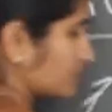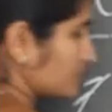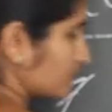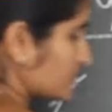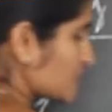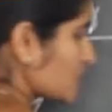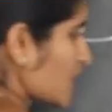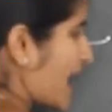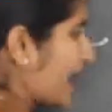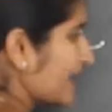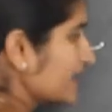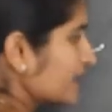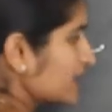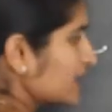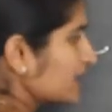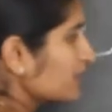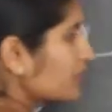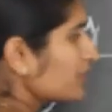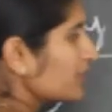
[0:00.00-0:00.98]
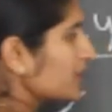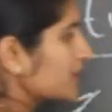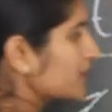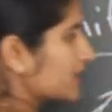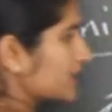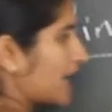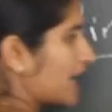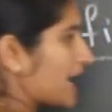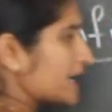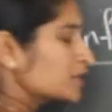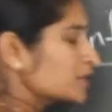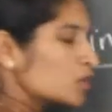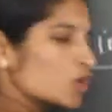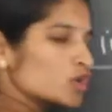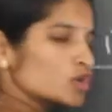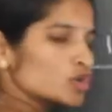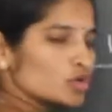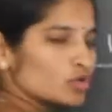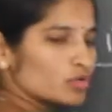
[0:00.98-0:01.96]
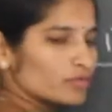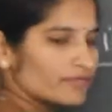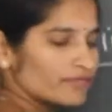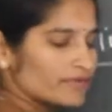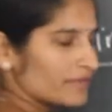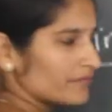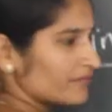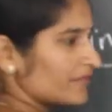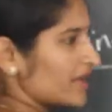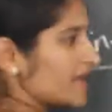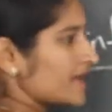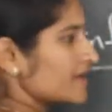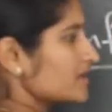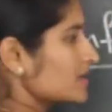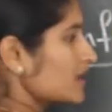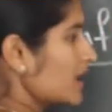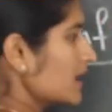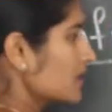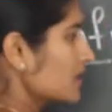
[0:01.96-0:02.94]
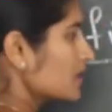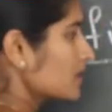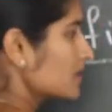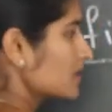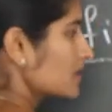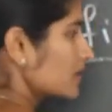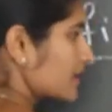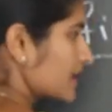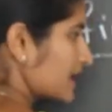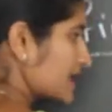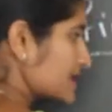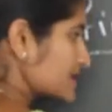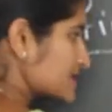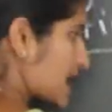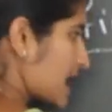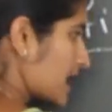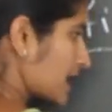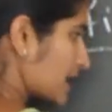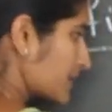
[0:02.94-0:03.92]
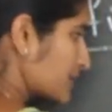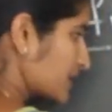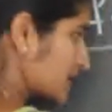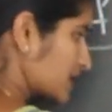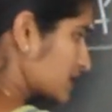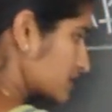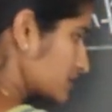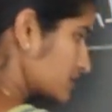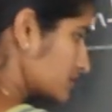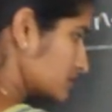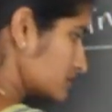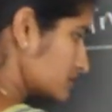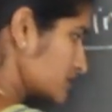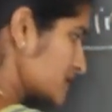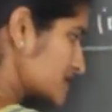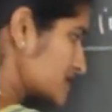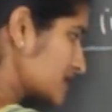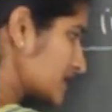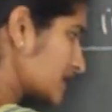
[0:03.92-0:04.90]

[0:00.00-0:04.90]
So at infinity, I don't know from where the rays are coming. Is it